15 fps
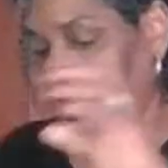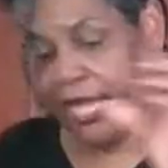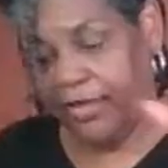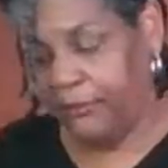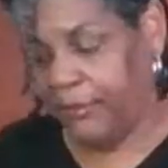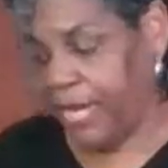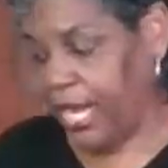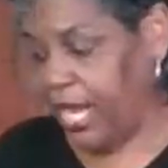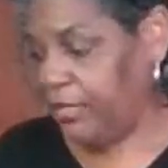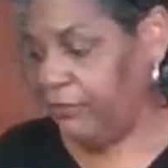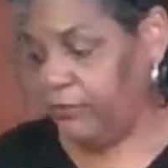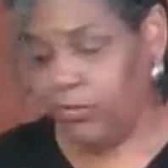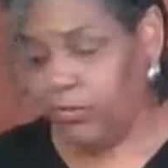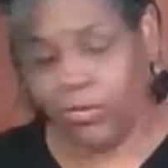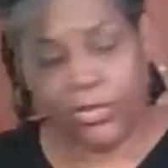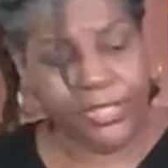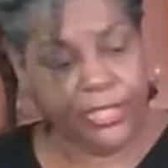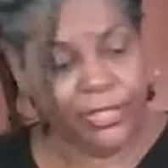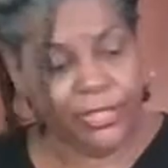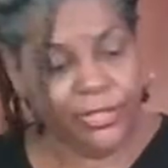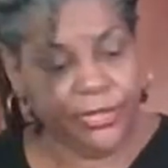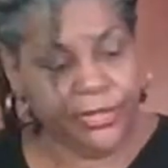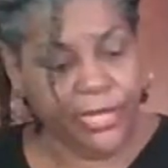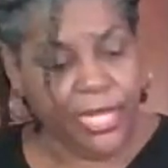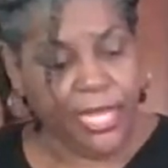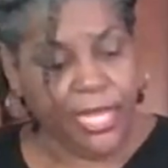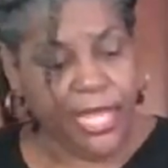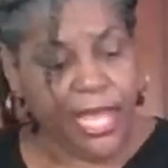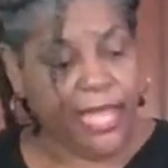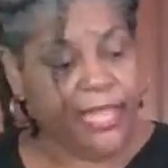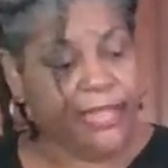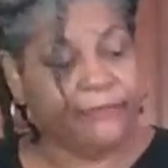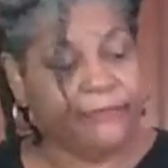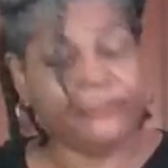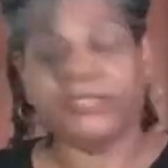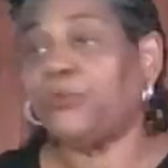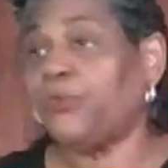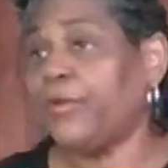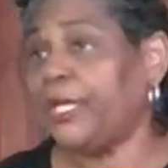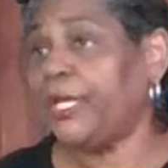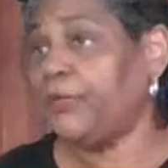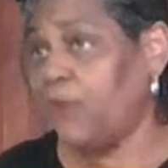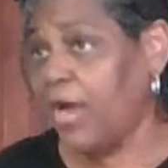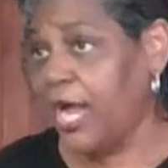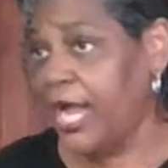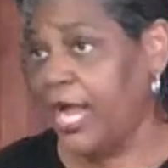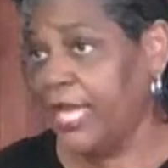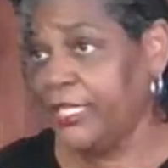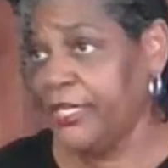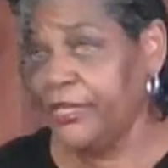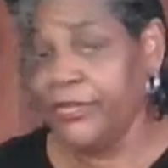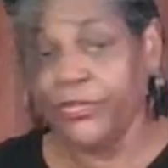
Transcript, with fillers: I have my olive oil here. I have some red wine.